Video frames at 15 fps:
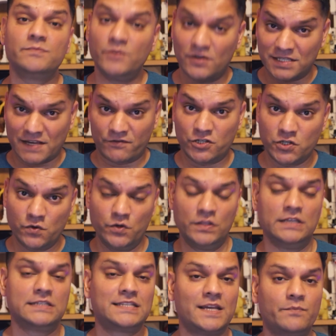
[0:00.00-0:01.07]
because I've shown you
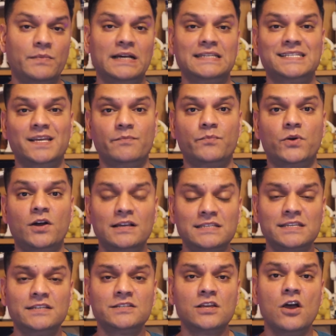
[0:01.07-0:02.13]
the step-by-step -step
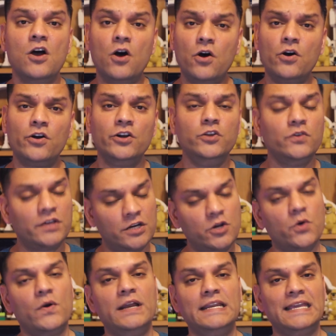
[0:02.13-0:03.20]
process, or you could
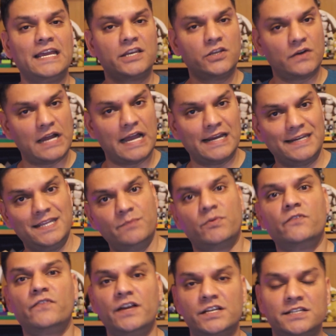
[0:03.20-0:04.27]
go ahead and get your IT
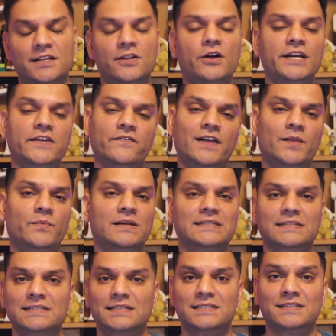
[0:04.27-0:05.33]
professional or
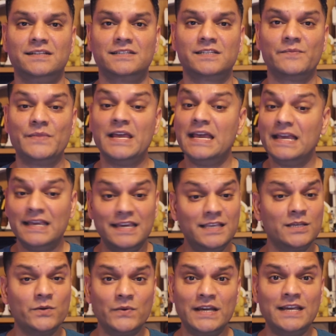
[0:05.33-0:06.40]
developer's assistance.
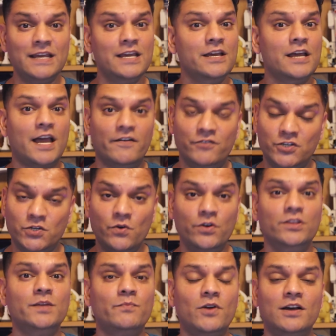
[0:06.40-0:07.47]
Either way, I've shown
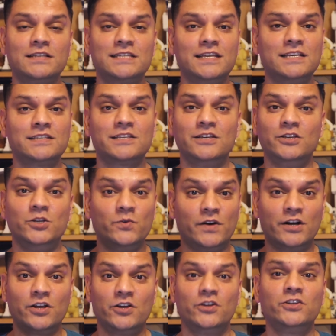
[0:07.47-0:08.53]
you the process, you
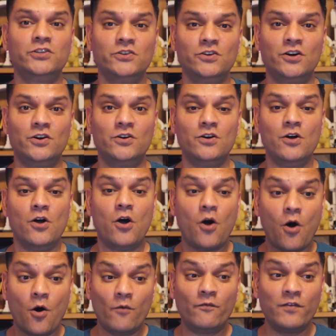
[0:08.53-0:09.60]
are good to go.
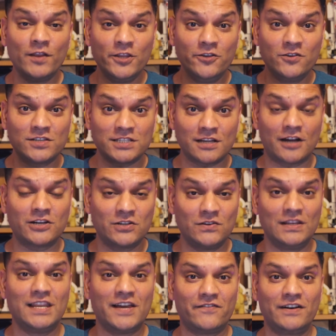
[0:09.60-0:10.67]
Hopefully you start
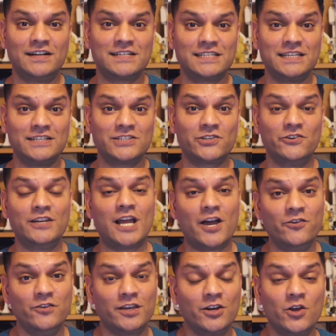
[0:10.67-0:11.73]
to leverage this. So now
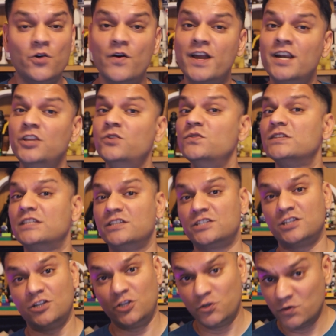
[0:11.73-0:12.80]
you can go ahead and use the
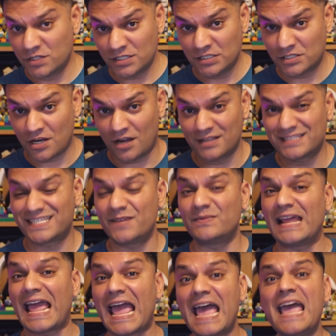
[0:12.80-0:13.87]
solutions
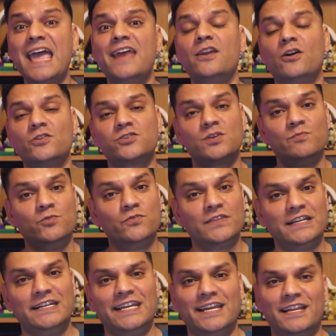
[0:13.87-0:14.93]
concept and also move
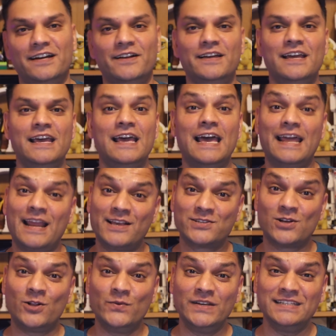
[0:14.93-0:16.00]
the data. And
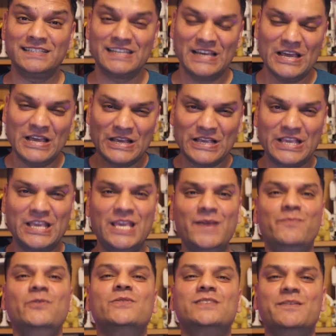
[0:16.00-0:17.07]
as always,
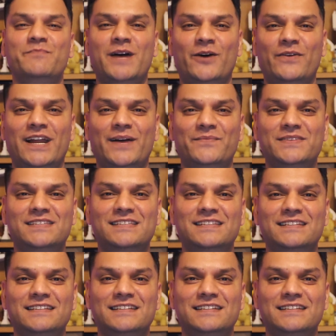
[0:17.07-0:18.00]
keep using Power Apps.